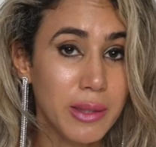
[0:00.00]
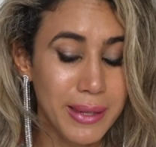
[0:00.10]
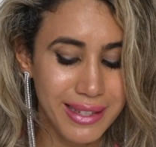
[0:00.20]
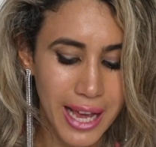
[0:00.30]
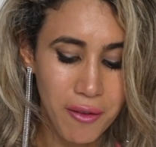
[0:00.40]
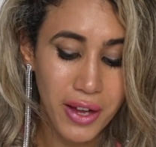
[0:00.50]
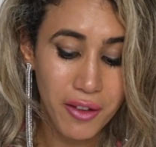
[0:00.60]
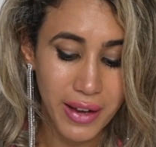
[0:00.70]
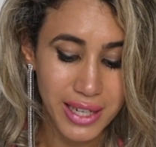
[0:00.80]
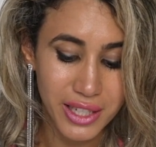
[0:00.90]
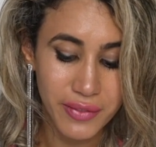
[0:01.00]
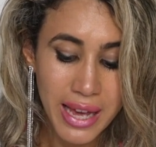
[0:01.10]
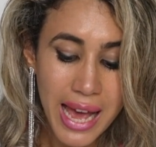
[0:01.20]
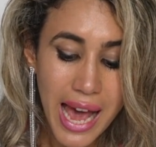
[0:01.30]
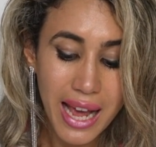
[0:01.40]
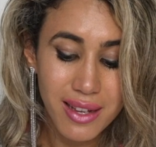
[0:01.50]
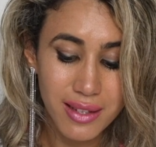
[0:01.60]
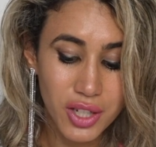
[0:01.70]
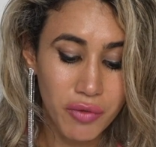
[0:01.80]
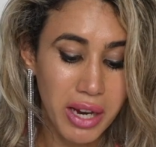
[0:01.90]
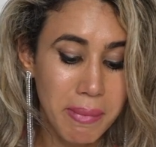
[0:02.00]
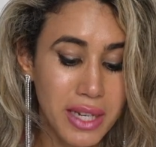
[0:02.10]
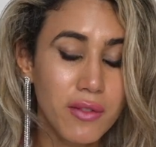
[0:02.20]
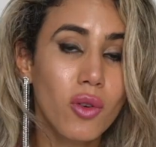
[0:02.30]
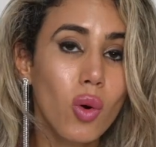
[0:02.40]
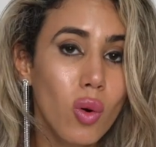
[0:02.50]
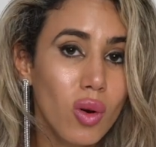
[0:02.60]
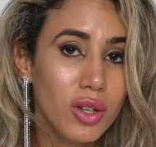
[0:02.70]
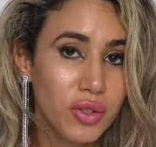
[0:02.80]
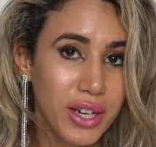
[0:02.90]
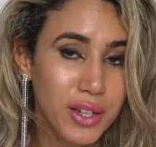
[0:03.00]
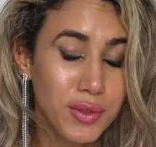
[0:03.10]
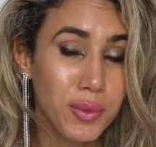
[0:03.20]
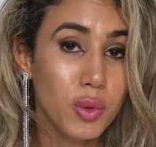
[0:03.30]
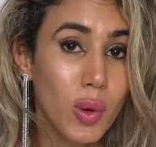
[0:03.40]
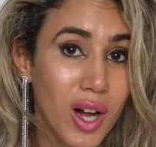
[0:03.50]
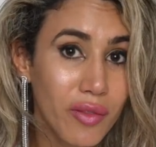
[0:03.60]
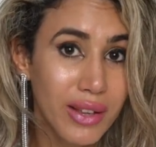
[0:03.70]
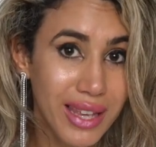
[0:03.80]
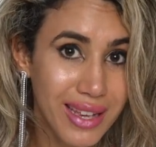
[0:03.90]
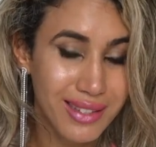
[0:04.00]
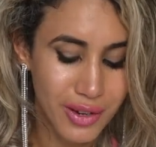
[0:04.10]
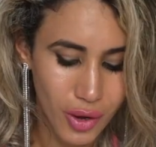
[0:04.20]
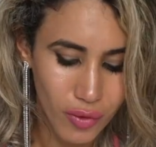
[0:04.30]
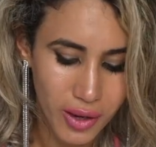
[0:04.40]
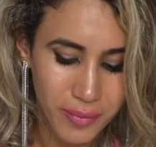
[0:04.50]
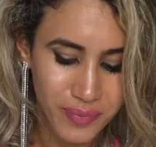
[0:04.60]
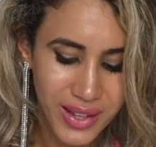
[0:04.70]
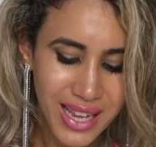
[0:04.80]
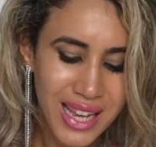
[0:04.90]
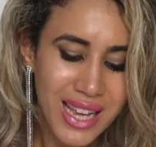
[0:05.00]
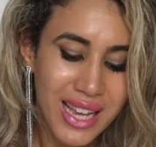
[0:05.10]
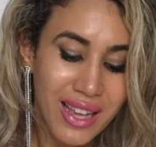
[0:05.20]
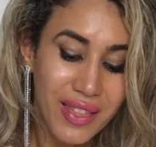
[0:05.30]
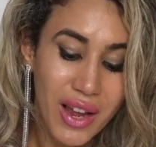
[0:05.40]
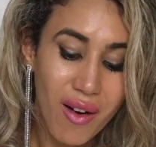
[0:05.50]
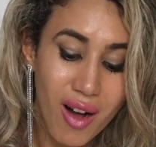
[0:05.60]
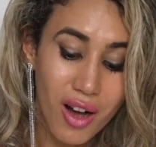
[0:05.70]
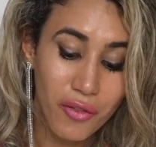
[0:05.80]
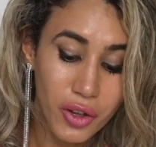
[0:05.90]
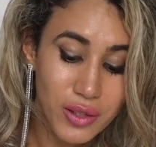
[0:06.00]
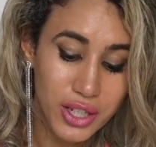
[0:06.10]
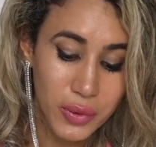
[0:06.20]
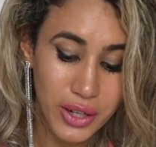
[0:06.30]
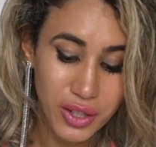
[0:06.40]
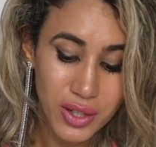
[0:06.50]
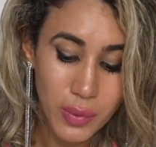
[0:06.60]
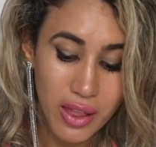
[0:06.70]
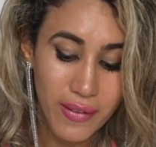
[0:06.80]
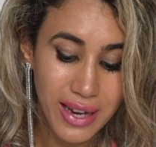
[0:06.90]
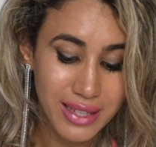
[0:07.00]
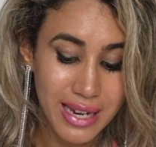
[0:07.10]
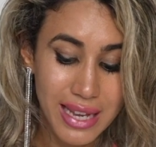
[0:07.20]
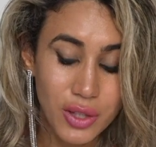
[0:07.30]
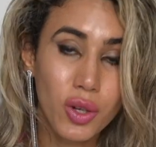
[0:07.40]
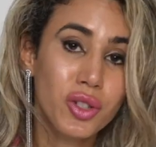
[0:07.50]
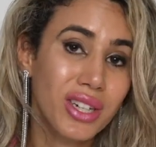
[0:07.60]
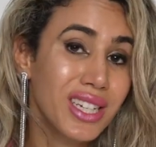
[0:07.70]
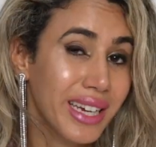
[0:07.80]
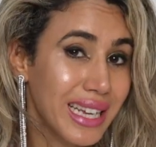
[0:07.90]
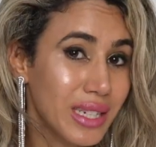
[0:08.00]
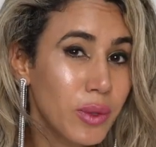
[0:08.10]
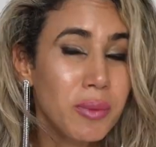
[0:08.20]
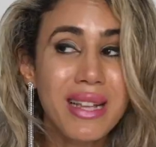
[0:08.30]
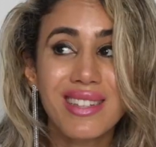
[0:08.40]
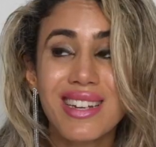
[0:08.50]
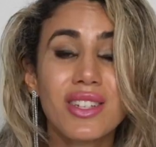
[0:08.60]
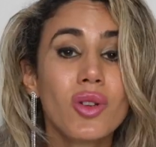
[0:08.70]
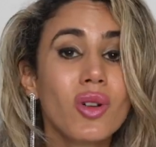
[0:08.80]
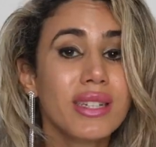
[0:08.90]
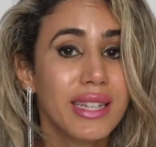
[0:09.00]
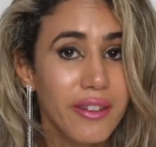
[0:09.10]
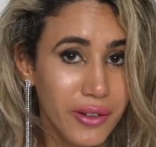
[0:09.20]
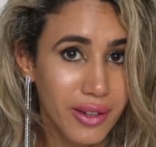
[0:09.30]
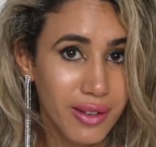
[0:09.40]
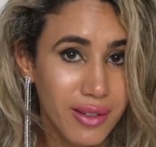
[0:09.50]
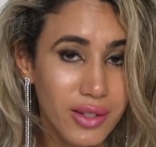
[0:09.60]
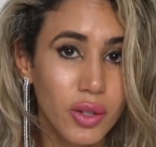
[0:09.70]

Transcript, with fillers: to be safe and effective, and as such are recommended for all Australians from 12 years and over. There are a few situations where the vaccine is contraindicated, which means that it's not given. So,